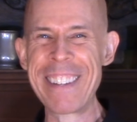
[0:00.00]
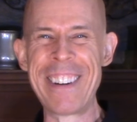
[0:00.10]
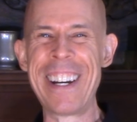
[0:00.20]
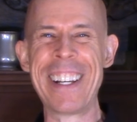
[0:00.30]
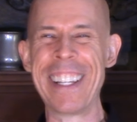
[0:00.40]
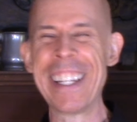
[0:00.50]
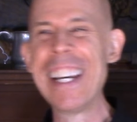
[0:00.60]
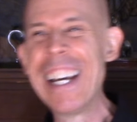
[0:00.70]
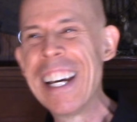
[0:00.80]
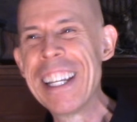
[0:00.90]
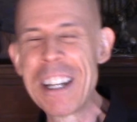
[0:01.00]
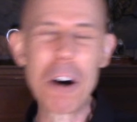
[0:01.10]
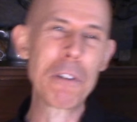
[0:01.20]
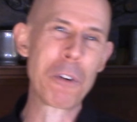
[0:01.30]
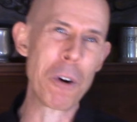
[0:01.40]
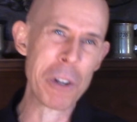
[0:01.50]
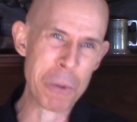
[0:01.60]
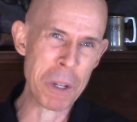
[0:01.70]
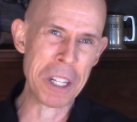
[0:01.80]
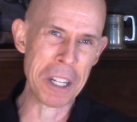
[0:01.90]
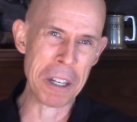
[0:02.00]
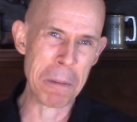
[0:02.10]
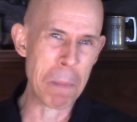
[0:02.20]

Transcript: Well, no, of course we didn't.